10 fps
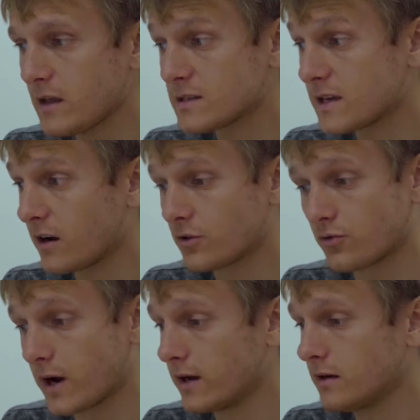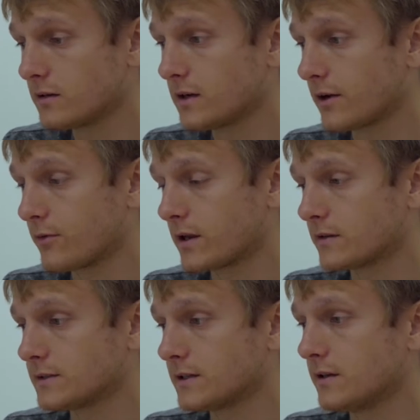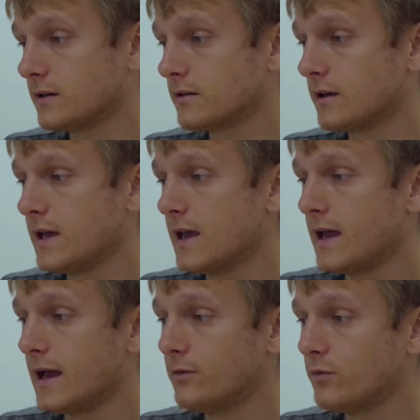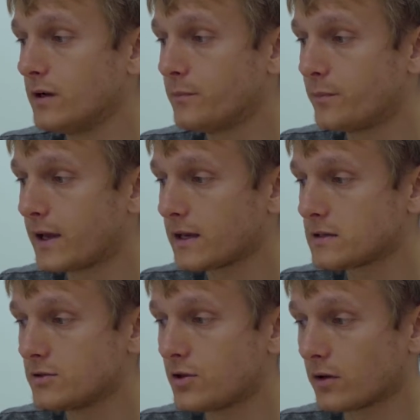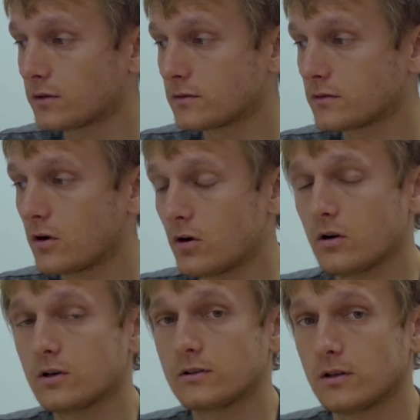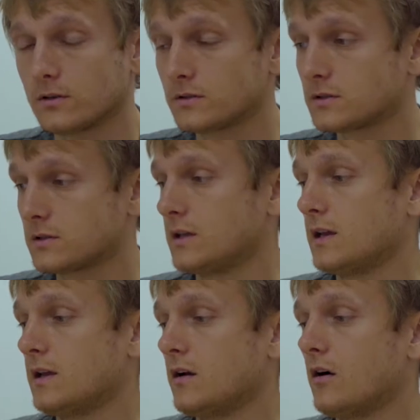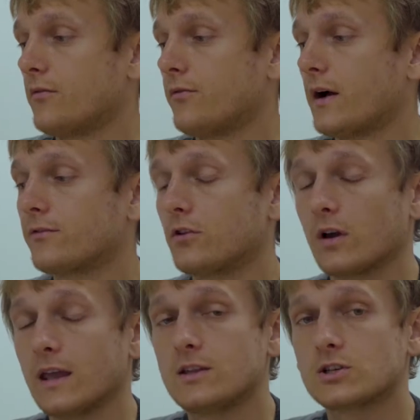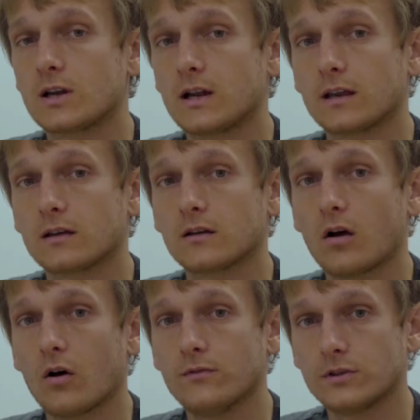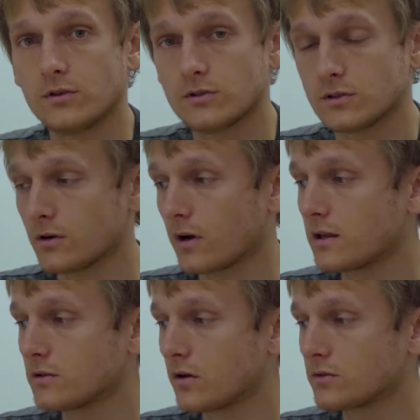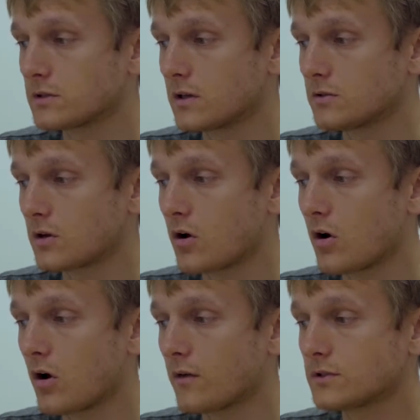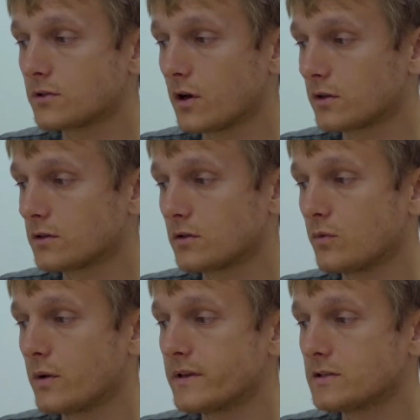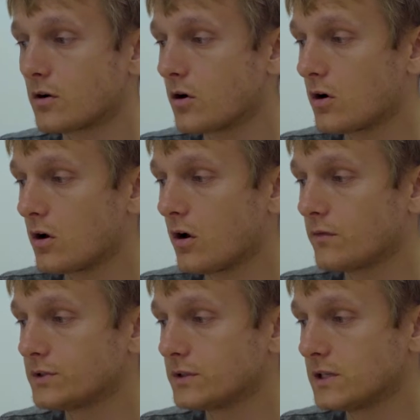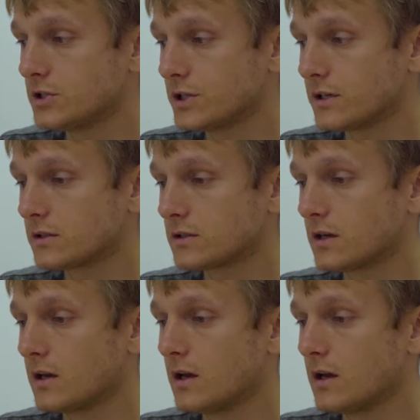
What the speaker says: They are gray, like we can see here, and we'll place colored dots after each click of the user. And the color of the dot will be the color of the digit